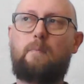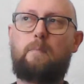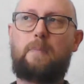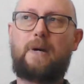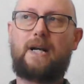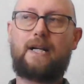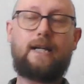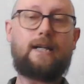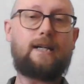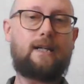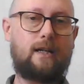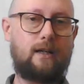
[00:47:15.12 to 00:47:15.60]

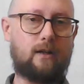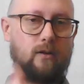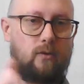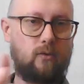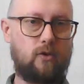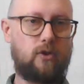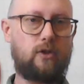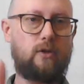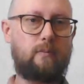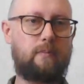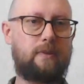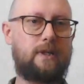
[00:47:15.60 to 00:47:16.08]
But it can
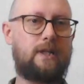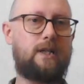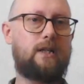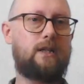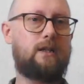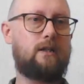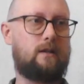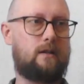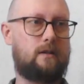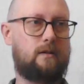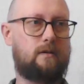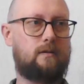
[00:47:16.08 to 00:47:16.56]
also
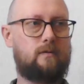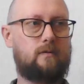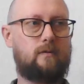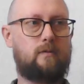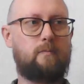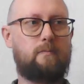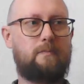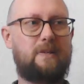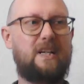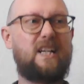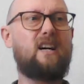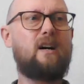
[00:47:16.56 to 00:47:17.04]
be,
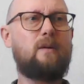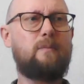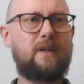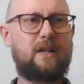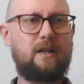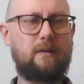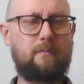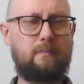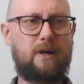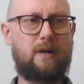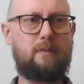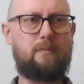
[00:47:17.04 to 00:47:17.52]

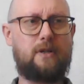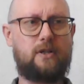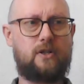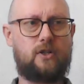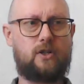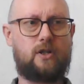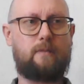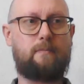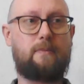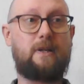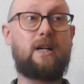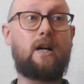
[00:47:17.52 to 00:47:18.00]
becoming a
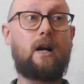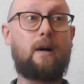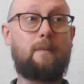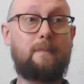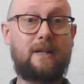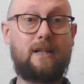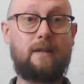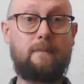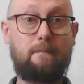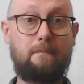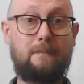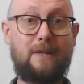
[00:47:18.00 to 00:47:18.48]
publisher,
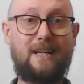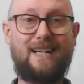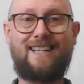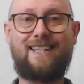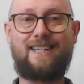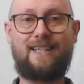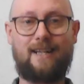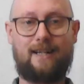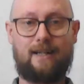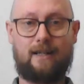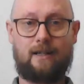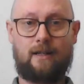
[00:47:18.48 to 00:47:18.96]
becoming the
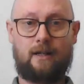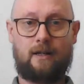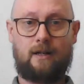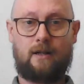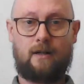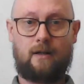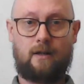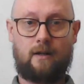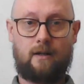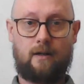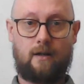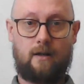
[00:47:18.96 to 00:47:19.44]
media
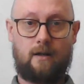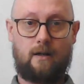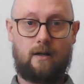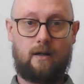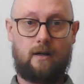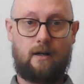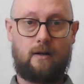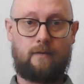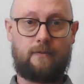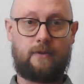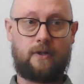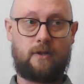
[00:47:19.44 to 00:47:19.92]

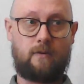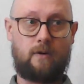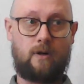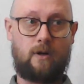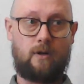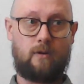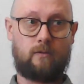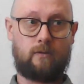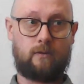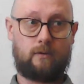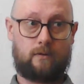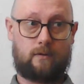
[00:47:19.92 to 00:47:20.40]
of your
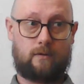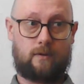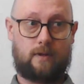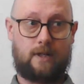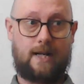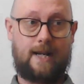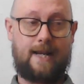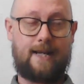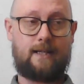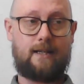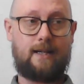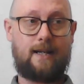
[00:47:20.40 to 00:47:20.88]
own,
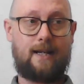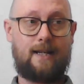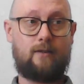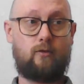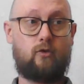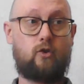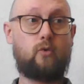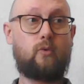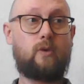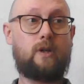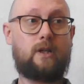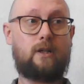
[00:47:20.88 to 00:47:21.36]

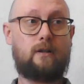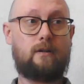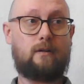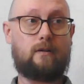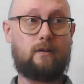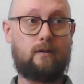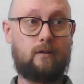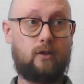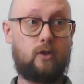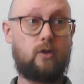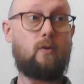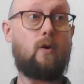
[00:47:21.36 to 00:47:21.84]
and doing
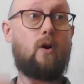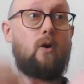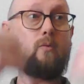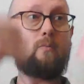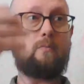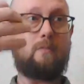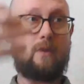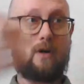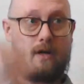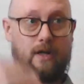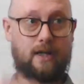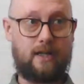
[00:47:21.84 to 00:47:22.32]
your
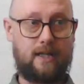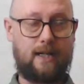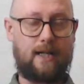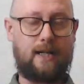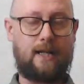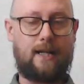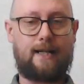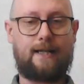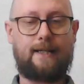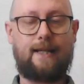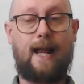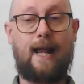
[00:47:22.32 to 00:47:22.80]
own marketing
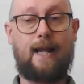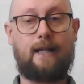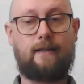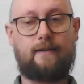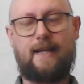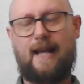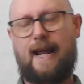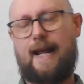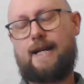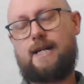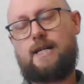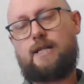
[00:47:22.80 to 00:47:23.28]
like that.
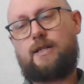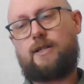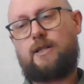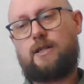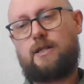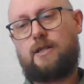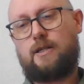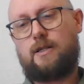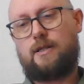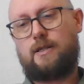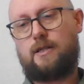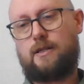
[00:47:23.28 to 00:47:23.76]
Yeah, it's
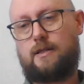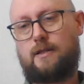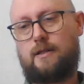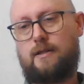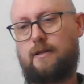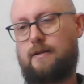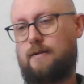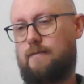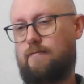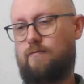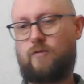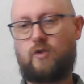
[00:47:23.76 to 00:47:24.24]

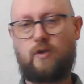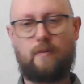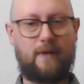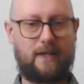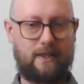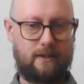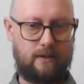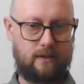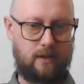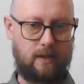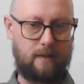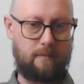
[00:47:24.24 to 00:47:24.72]
just
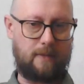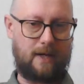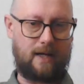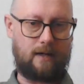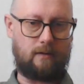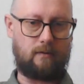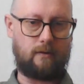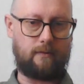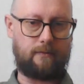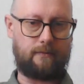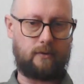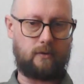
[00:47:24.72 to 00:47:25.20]
tremendously
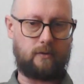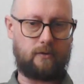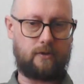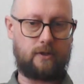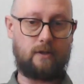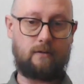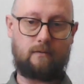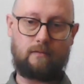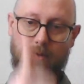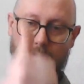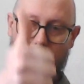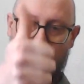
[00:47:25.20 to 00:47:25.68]
powerful.
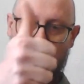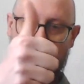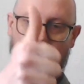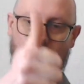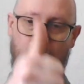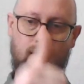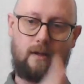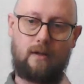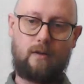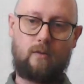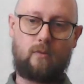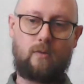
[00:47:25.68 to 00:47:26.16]
So
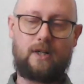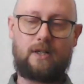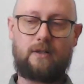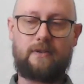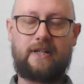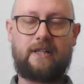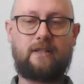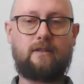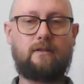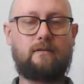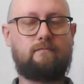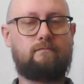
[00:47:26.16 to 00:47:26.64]
well
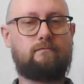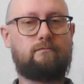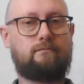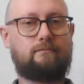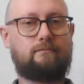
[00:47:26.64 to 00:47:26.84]
done.